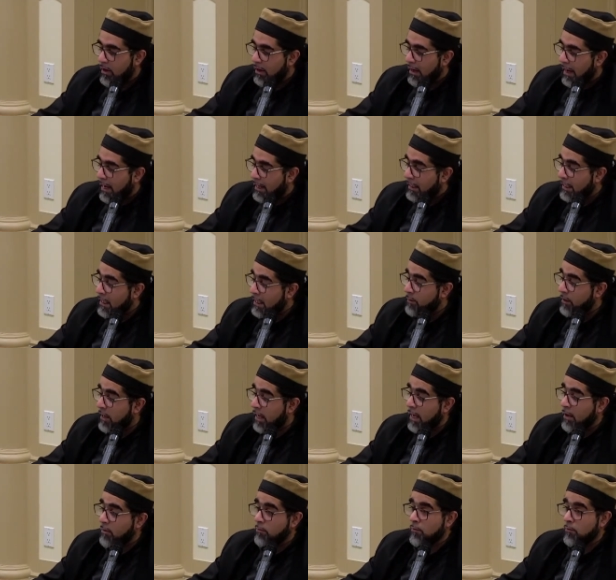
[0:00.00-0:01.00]
And he
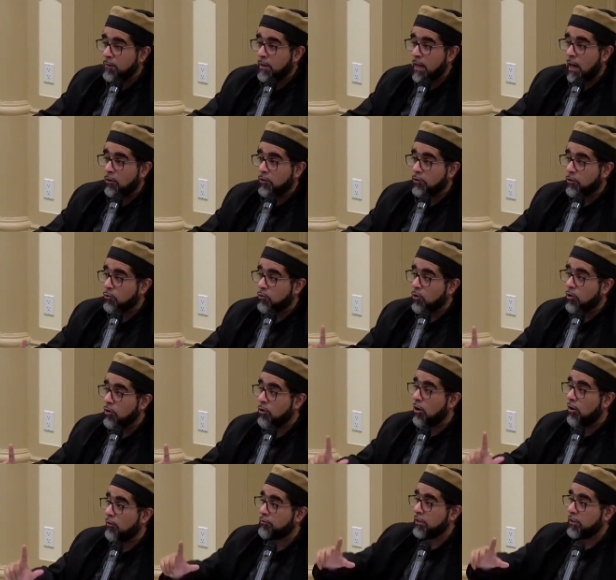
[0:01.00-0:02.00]
became now the
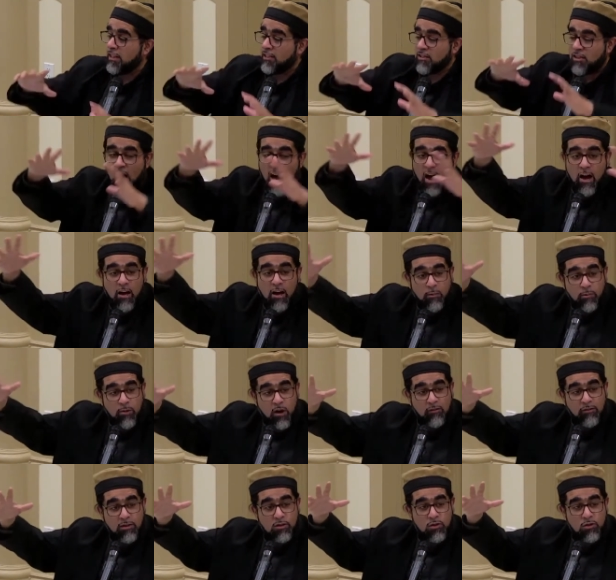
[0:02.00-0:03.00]
ruler of the entire
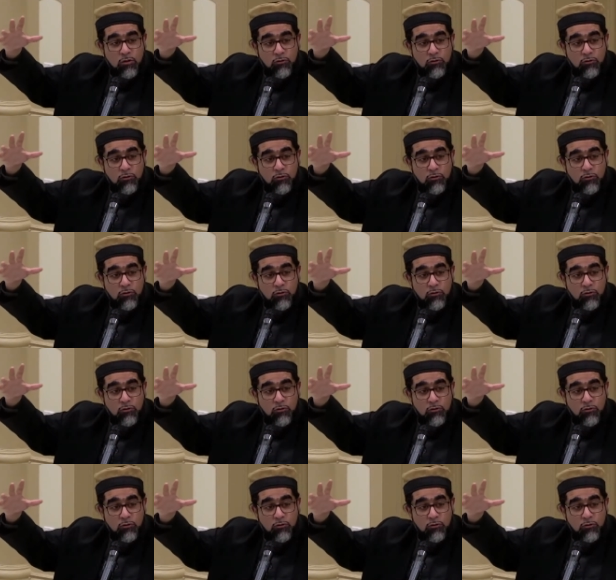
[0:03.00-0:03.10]
province